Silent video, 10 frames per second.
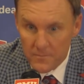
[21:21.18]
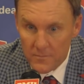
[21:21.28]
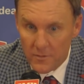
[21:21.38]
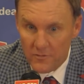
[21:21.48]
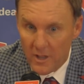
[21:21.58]

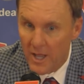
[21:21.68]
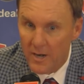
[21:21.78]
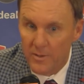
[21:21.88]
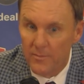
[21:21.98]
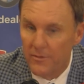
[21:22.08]
there's a lot
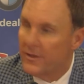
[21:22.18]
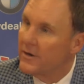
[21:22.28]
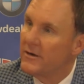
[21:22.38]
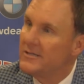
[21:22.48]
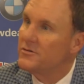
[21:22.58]
of people that
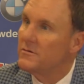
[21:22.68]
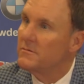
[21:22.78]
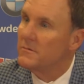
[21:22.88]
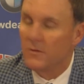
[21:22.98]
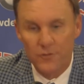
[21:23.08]
are injured.
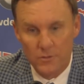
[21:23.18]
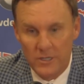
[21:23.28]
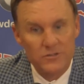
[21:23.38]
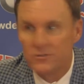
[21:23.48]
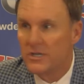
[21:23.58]
If you're
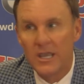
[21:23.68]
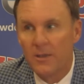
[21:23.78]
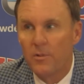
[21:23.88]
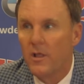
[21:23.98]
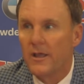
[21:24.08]
injured, you
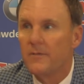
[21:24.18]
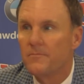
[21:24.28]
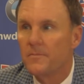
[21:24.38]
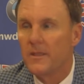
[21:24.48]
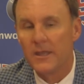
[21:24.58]
can't play,
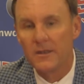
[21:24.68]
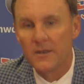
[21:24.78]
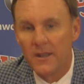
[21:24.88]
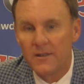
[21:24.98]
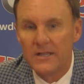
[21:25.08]

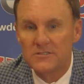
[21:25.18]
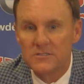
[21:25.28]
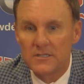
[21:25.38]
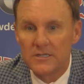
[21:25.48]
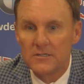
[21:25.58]
and and
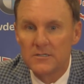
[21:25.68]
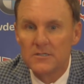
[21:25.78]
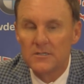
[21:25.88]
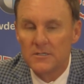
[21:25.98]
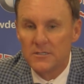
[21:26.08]
that's the
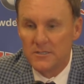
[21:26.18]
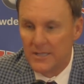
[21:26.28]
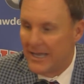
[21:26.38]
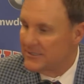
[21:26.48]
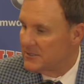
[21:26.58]

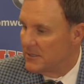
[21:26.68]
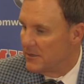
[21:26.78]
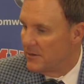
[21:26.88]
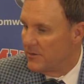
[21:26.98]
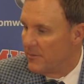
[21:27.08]
that's the,
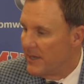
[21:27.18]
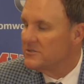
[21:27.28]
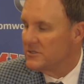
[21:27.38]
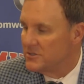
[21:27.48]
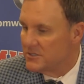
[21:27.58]
the, the
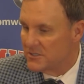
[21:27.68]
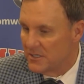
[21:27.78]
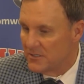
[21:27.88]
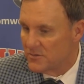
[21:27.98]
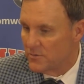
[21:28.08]
message is
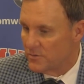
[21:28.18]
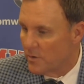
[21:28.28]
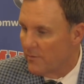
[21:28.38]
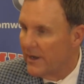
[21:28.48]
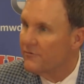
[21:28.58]
is
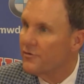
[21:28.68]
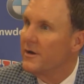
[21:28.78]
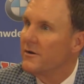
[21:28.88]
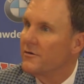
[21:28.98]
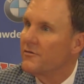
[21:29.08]
when we have
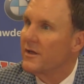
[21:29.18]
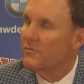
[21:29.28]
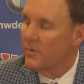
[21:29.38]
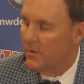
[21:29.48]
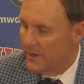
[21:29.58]
trainers.
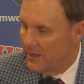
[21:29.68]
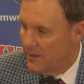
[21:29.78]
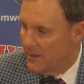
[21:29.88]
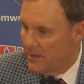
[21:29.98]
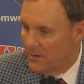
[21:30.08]
That's when we
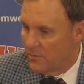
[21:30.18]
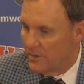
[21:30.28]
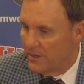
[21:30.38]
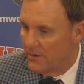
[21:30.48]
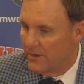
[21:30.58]

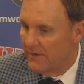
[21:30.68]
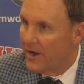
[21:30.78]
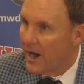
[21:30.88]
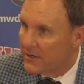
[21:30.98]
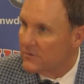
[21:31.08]
we we have
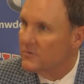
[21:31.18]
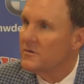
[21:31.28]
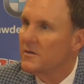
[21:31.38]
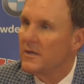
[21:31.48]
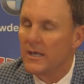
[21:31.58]
doctors.
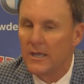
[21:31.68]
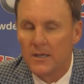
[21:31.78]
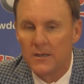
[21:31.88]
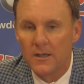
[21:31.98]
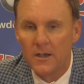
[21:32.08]

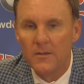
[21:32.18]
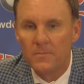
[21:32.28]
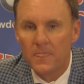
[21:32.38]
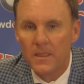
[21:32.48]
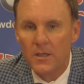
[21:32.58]
And um,
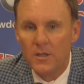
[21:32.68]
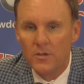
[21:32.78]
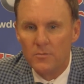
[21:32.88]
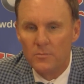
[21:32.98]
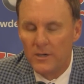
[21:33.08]

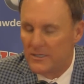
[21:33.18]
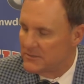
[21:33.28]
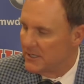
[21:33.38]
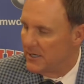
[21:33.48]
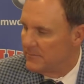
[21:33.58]

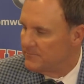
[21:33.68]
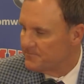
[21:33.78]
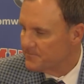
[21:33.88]
but um,